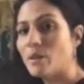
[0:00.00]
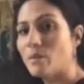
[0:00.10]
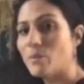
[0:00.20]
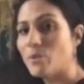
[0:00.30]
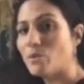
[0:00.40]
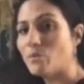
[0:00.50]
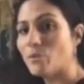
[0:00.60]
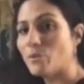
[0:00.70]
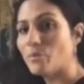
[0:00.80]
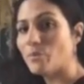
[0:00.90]

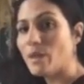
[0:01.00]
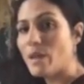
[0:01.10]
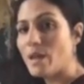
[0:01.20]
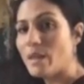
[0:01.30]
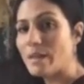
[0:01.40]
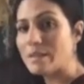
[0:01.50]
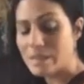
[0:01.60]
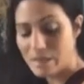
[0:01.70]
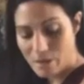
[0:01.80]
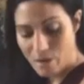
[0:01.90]
Beautiful. And then let's
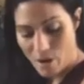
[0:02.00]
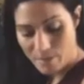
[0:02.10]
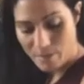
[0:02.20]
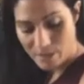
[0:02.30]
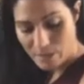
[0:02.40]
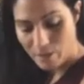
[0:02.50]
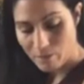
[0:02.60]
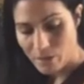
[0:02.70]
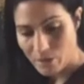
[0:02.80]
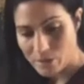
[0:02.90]
let the arms come
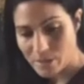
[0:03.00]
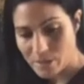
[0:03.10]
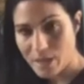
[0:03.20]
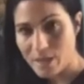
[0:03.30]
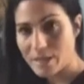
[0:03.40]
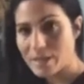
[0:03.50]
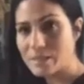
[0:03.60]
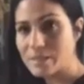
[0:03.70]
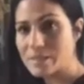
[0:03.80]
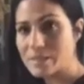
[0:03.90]
down by your
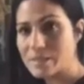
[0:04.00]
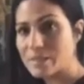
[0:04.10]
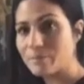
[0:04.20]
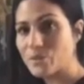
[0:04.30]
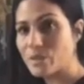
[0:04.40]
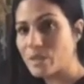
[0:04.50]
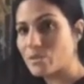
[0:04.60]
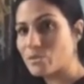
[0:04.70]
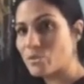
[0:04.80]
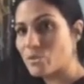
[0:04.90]
sides so
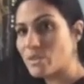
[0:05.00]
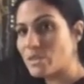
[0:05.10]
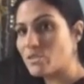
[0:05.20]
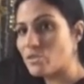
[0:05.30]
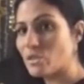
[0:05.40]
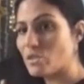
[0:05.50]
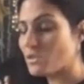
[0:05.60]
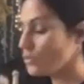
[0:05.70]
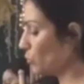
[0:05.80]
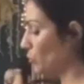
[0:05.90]
that there's no tension
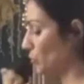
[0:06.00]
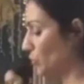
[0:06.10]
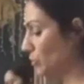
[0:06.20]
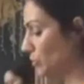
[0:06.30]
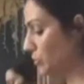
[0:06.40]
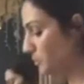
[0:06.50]
in the shoulders.